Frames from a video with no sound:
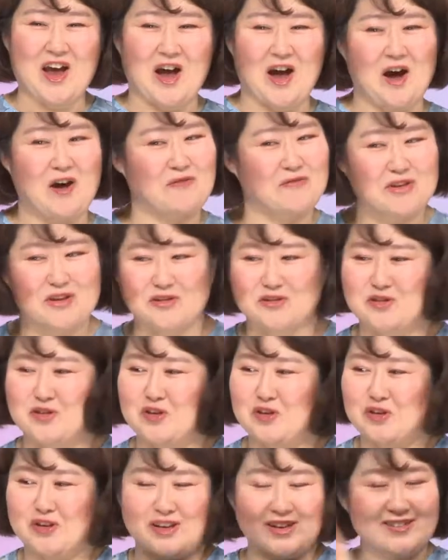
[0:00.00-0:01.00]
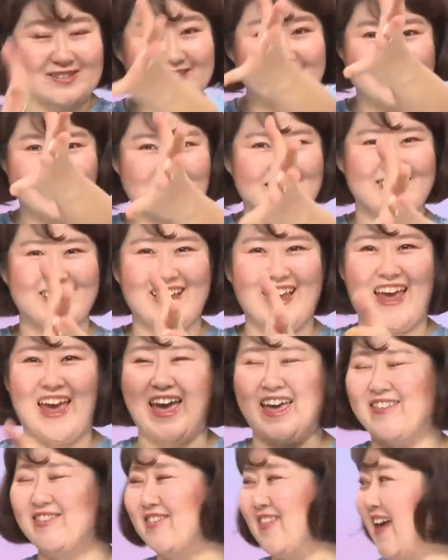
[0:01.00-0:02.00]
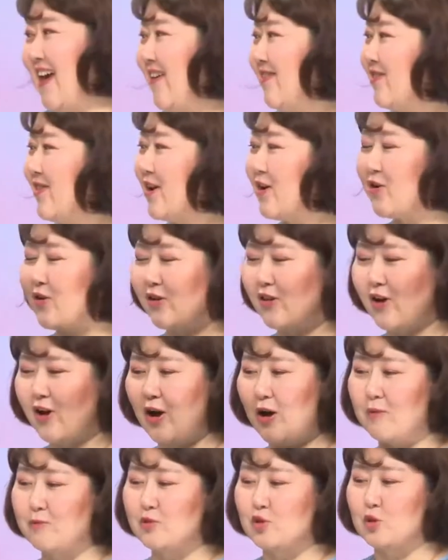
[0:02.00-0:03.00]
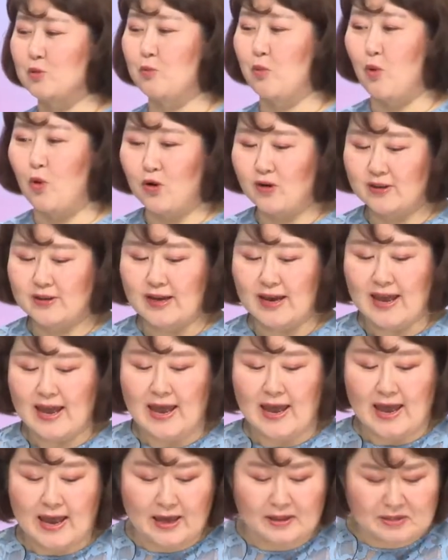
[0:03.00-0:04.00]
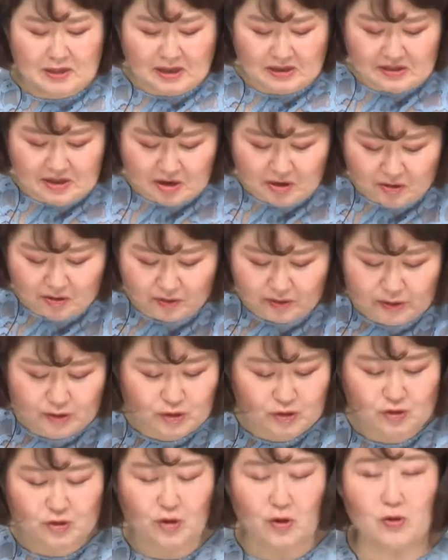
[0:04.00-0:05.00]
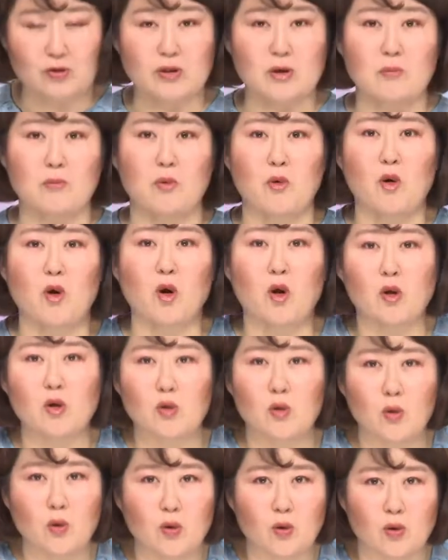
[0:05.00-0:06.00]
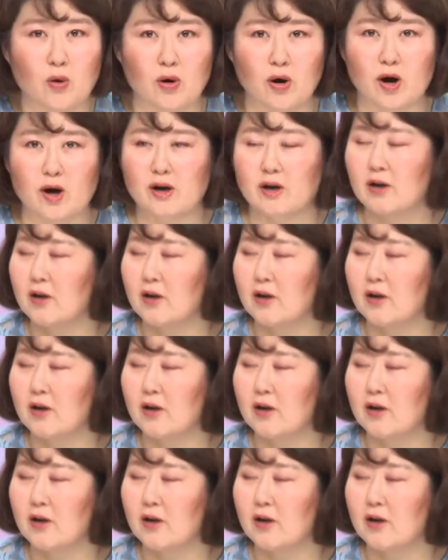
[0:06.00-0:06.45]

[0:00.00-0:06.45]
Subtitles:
of your students, and then they're gonna come to board, and then they're going to throw the ball, or